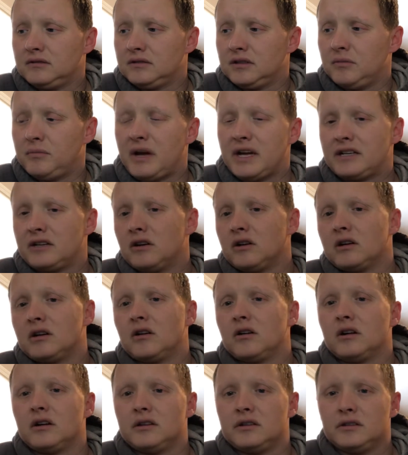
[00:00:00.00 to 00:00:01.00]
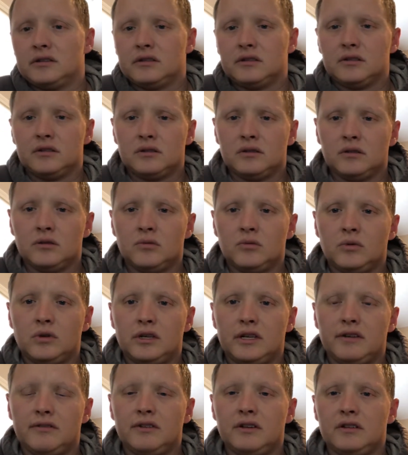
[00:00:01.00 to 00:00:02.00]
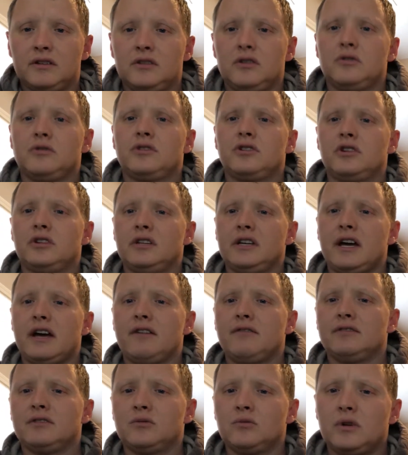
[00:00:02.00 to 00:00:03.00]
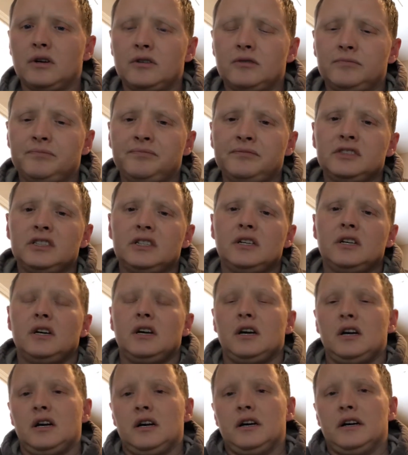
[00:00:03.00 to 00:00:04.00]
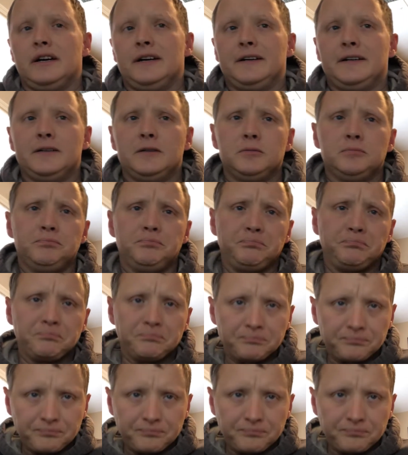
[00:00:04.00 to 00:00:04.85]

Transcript: a backyard garden or whatever. Those are good to have as well. Other